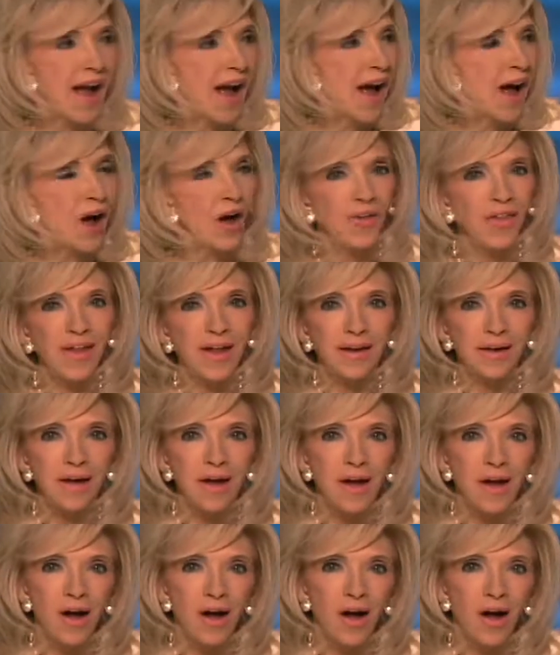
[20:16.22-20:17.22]
How that,
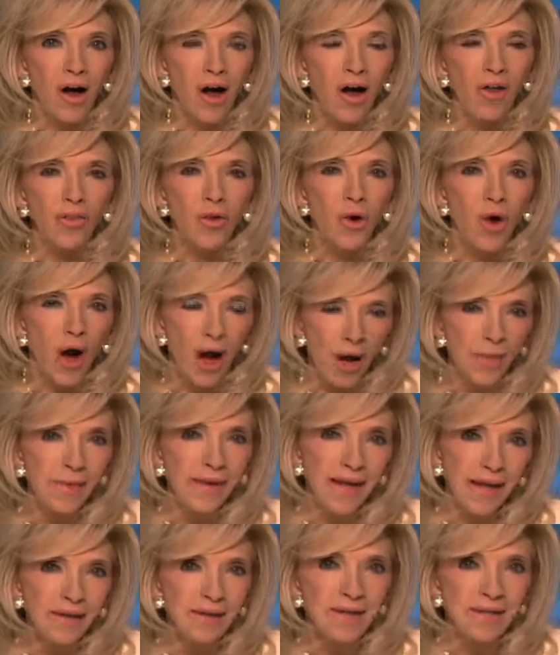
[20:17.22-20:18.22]
although
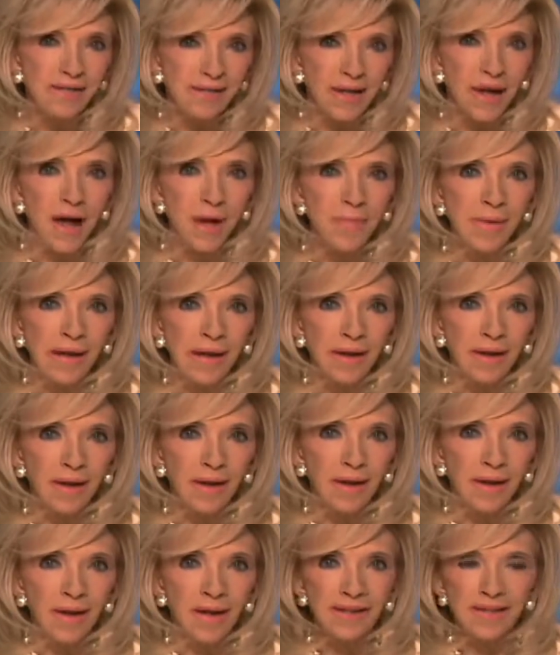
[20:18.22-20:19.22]
Armageddon is coming,
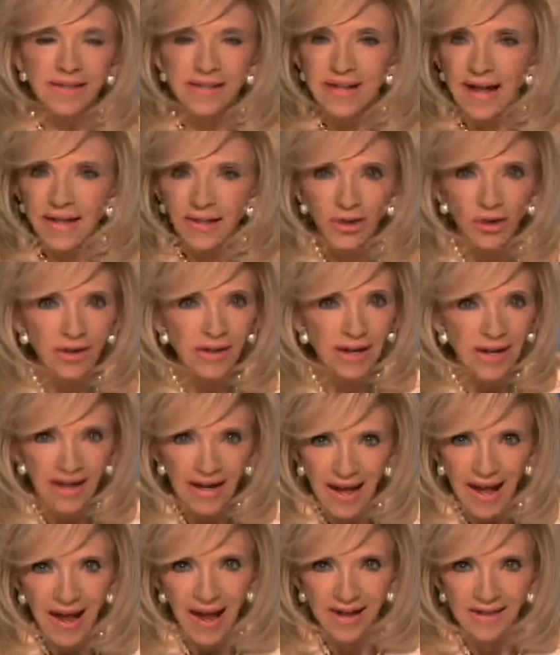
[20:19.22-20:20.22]
it's not going to
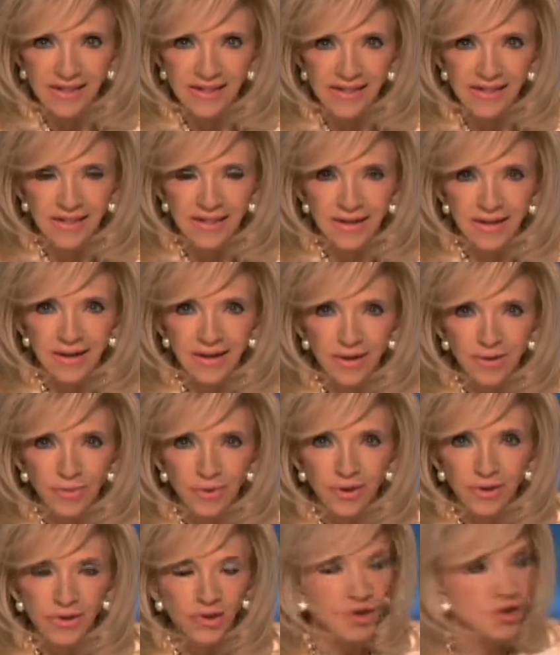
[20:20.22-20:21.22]
last
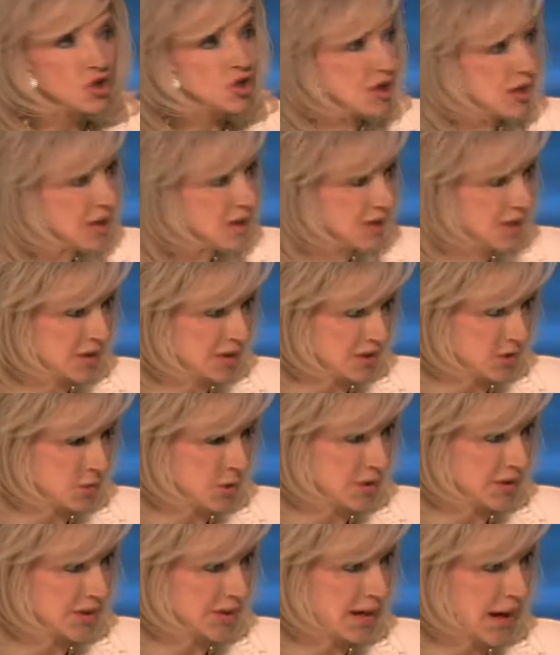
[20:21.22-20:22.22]
because Jesus
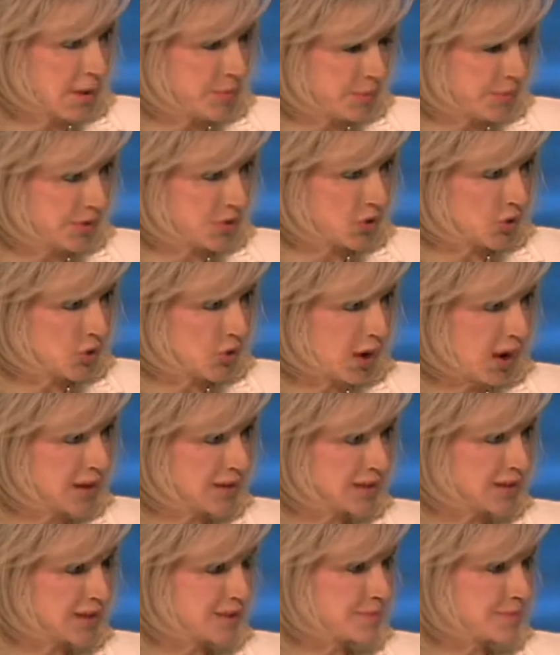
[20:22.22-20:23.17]
will stop it, correct?